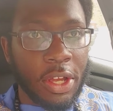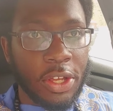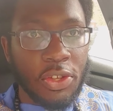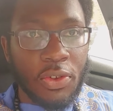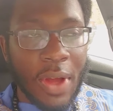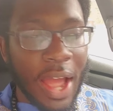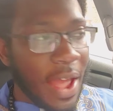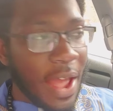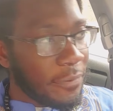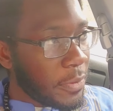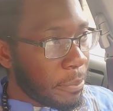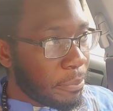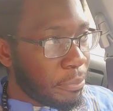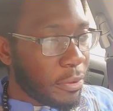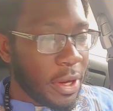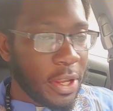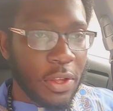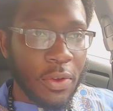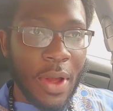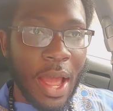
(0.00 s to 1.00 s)
You have to
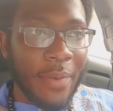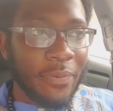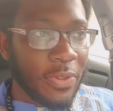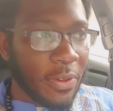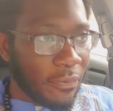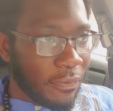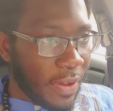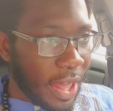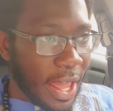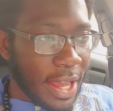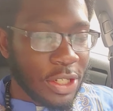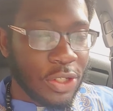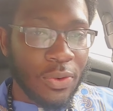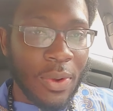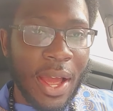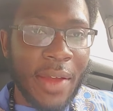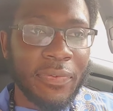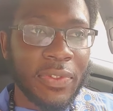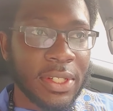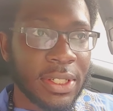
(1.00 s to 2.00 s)
pray. You have to fast. You
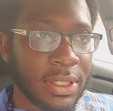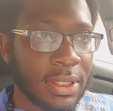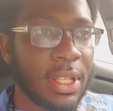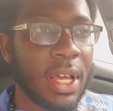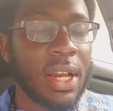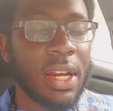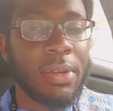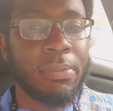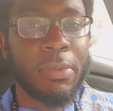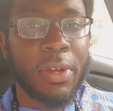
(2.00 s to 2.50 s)
have to study,